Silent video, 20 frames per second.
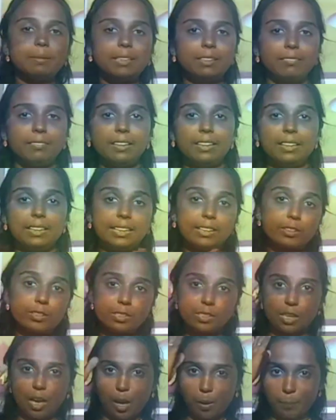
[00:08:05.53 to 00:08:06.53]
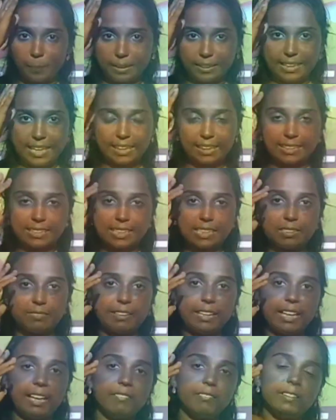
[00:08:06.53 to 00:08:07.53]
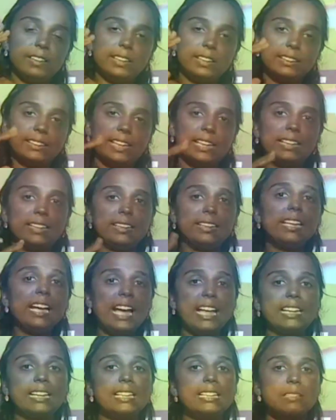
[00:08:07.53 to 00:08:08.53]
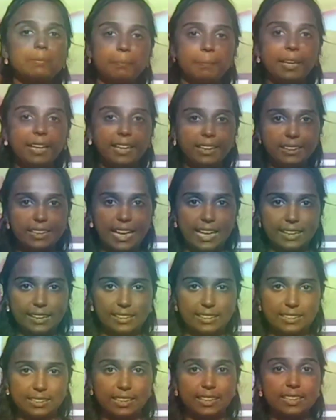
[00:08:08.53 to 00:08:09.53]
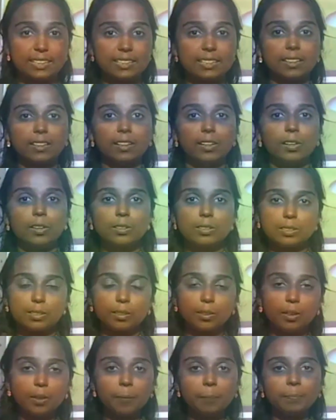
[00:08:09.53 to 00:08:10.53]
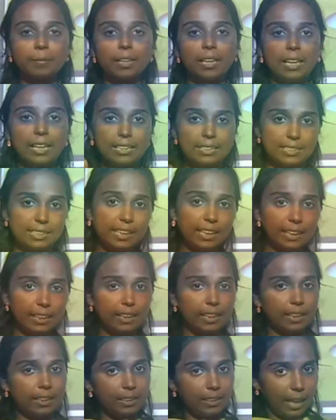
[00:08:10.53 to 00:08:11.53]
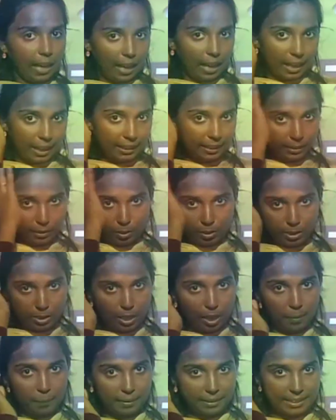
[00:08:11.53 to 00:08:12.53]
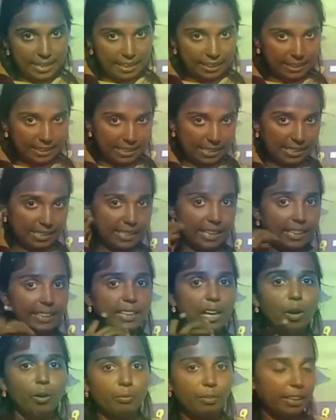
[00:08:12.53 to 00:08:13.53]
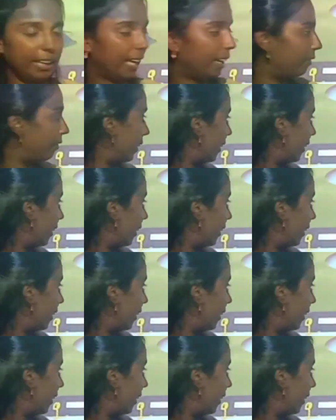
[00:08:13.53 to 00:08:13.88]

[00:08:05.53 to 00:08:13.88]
between those common directions we have learned already and these main directions? So see, in those common directions, right, how we have